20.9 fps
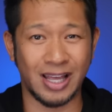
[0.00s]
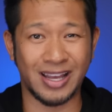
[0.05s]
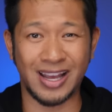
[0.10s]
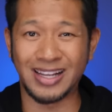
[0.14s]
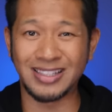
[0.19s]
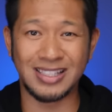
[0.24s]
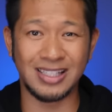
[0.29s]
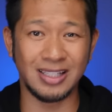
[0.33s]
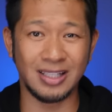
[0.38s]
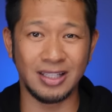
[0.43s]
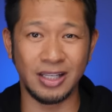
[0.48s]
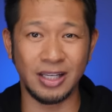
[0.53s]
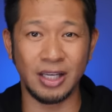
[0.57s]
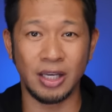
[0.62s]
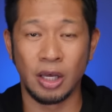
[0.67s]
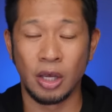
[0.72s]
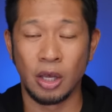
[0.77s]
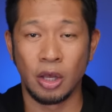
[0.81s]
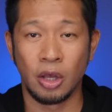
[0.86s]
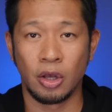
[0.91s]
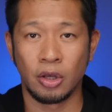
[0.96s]
Like, ideally,
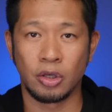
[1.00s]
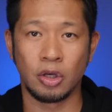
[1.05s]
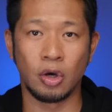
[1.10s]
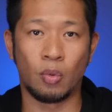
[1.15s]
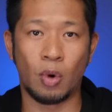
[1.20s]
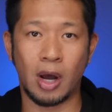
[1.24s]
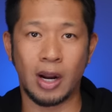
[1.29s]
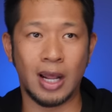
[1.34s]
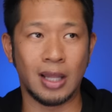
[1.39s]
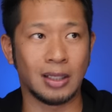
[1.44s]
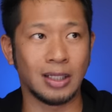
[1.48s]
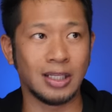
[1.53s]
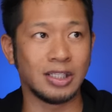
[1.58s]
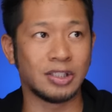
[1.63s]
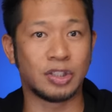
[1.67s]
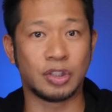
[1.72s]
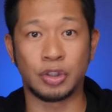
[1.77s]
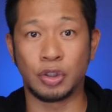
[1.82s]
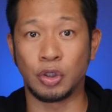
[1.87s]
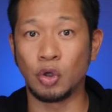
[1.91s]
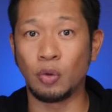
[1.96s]
you'll want at
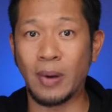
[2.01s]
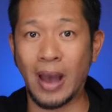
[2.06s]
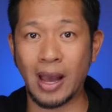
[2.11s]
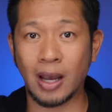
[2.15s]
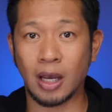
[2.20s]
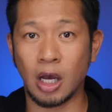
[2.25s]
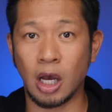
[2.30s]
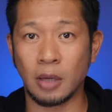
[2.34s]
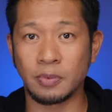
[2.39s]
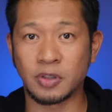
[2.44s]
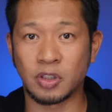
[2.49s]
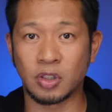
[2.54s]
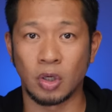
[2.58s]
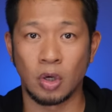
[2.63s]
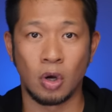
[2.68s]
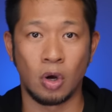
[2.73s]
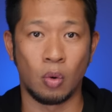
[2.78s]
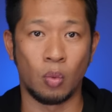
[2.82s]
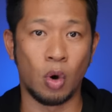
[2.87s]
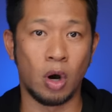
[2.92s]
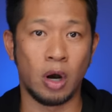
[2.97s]
least 2 backups,
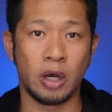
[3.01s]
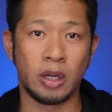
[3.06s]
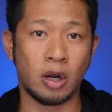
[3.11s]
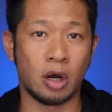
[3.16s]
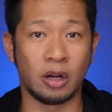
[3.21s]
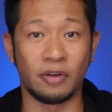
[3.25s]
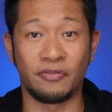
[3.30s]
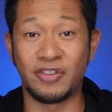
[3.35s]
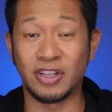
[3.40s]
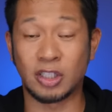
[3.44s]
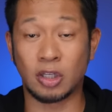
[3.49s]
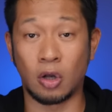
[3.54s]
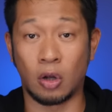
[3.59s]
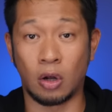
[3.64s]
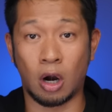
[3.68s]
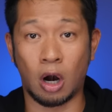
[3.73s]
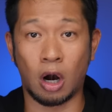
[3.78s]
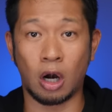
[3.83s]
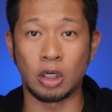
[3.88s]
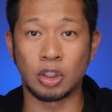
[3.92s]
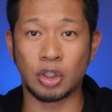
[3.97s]
one on a physical
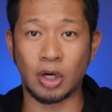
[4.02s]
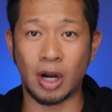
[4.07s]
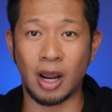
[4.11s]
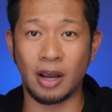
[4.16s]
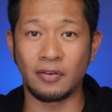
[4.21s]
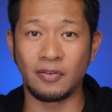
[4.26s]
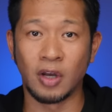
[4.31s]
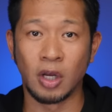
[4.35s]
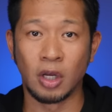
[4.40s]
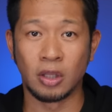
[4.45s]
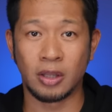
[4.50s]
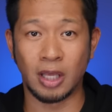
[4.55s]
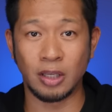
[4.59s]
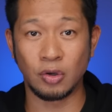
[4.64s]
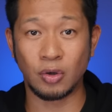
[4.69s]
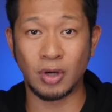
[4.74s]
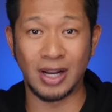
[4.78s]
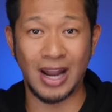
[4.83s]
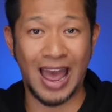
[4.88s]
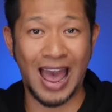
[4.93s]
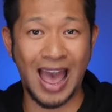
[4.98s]
hard drive that
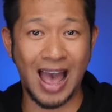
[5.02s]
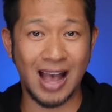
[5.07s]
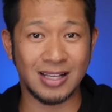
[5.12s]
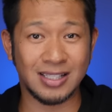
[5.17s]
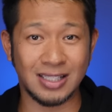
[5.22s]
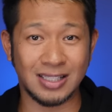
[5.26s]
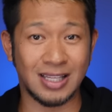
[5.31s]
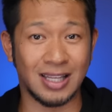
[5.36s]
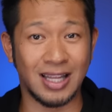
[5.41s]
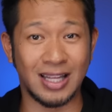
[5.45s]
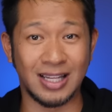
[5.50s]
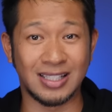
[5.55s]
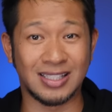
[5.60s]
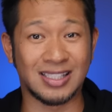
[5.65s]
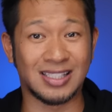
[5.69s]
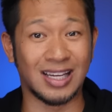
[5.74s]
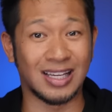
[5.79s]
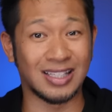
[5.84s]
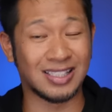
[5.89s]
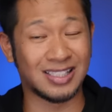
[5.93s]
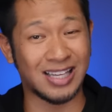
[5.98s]
you can access, and then
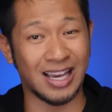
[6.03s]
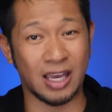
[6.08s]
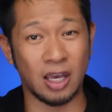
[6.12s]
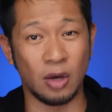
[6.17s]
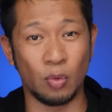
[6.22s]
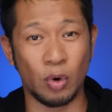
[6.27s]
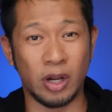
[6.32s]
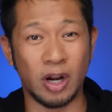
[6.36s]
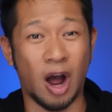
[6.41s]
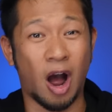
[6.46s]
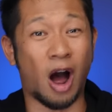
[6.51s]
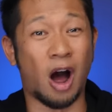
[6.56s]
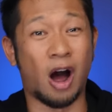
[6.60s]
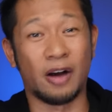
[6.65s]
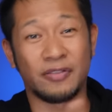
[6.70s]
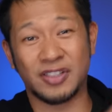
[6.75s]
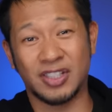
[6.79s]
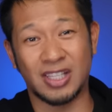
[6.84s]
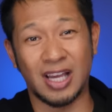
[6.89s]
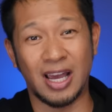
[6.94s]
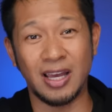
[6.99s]
a second one
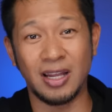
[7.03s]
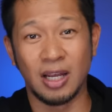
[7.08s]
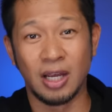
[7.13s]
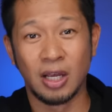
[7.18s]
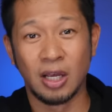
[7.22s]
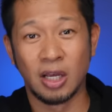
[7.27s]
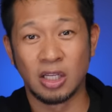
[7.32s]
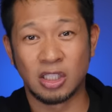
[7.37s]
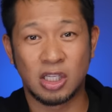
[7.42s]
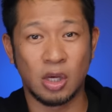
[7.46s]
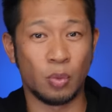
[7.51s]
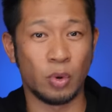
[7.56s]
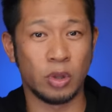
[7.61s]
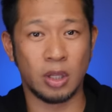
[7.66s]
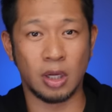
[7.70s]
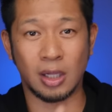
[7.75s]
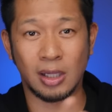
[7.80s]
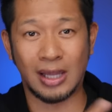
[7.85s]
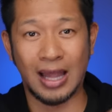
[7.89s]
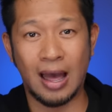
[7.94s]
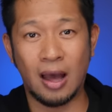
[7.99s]
offsite, somewhere in
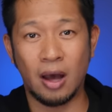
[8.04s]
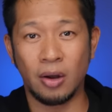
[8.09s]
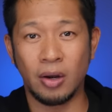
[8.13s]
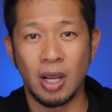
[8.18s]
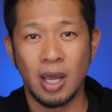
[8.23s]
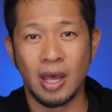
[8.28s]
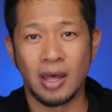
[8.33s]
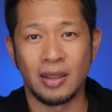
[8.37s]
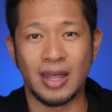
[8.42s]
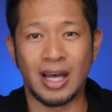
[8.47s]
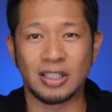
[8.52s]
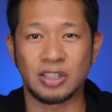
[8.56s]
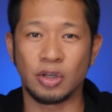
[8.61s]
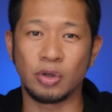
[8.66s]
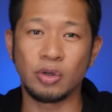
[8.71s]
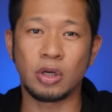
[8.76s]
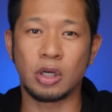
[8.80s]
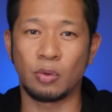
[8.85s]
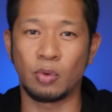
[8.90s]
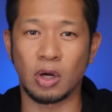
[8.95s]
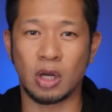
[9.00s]
the cloud. That's so
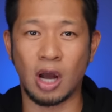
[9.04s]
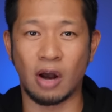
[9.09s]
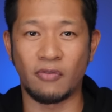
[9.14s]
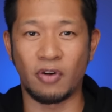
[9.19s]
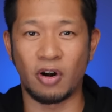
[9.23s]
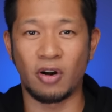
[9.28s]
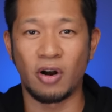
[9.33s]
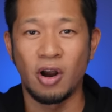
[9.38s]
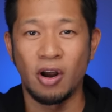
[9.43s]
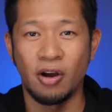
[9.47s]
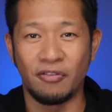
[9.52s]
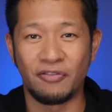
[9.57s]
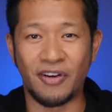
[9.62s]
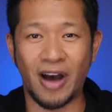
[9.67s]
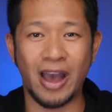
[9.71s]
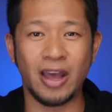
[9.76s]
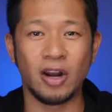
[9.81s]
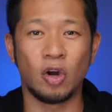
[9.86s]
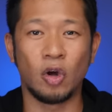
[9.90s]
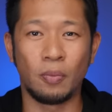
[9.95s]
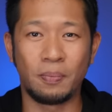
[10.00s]
you can recover
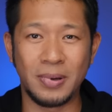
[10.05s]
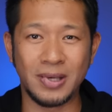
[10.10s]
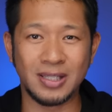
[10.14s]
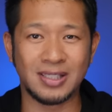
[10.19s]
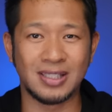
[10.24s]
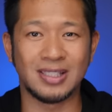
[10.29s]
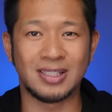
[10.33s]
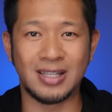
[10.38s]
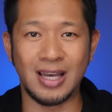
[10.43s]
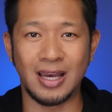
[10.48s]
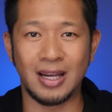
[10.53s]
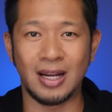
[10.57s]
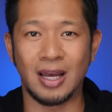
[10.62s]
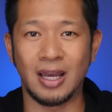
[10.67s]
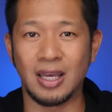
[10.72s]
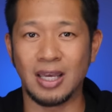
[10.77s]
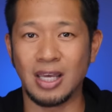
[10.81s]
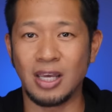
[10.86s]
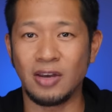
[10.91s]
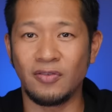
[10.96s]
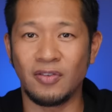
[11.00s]
vital business
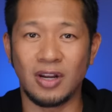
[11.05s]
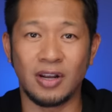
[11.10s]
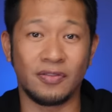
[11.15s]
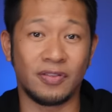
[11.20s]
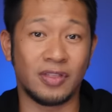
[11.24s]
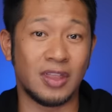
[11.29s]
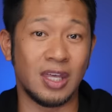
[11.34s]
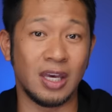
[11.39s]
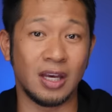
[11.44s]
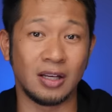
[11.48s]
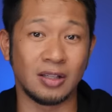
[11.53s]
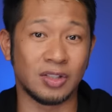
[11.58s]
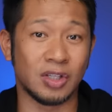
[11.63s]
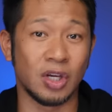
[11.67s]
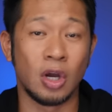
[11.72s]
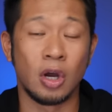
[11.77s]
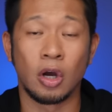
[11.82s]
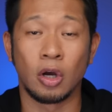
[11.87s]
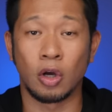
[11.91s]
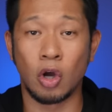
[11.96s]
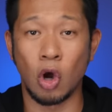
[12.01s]
data even if things
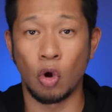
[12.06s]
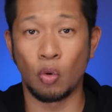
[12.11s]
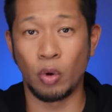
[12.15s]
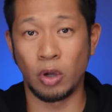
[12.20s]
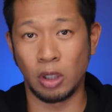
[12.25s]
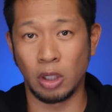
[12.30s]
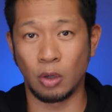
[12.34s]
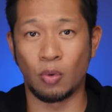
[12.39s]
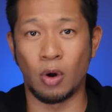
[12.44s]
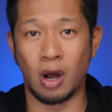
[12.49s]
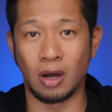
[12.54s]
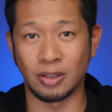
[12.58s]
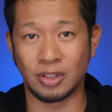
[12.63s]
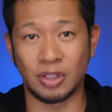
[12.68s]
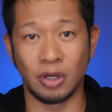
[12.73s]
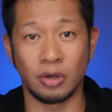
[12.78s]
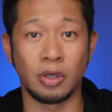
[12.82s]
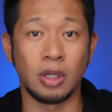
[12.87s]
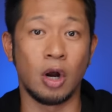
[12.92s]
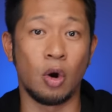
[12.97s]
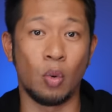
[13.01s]
go really wrong.
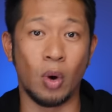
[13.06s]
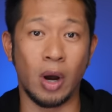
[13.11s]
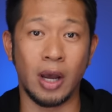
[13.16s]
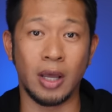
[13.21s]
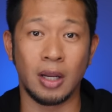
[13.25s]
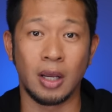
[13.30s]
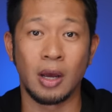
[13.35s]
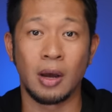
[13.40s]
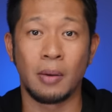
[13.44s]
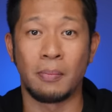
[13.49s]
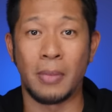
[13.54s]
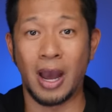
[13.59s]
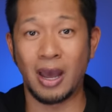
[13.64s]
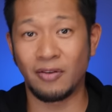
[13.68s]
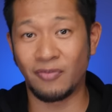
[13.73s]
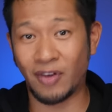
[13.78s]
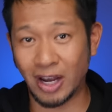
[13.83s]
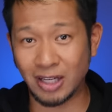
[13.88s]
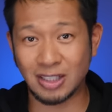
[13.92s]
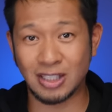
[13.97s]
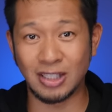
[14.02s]
So you know what? My
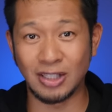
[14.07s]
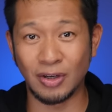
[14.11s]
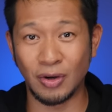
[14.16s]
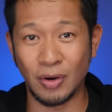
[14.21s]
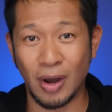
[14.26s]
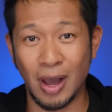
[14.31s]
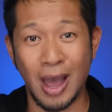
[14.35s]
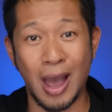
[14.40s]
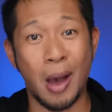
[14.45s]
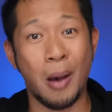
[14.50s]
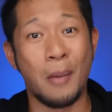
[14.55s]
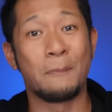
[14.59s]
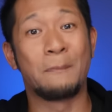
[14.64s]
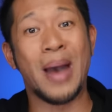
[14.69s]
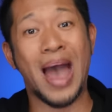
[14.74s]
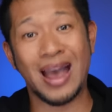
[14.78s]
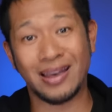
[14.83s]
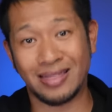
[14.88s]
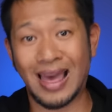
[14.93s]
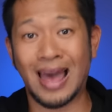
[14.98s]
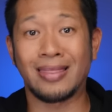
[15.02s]
advice to you,
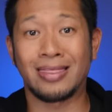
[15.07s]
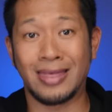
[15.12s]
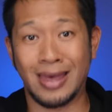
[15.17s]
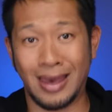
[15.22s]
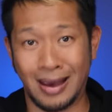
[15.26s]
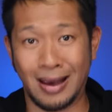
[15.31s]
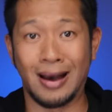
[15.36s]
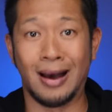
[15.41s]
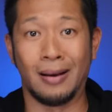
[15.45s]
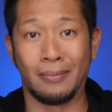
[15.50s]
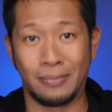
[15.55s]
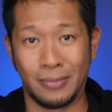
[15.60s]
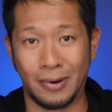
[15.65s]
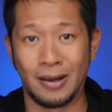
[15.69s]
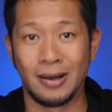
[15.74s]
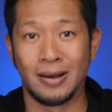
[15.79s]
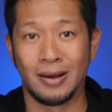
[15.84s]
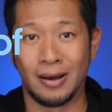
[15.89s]
back that thing up.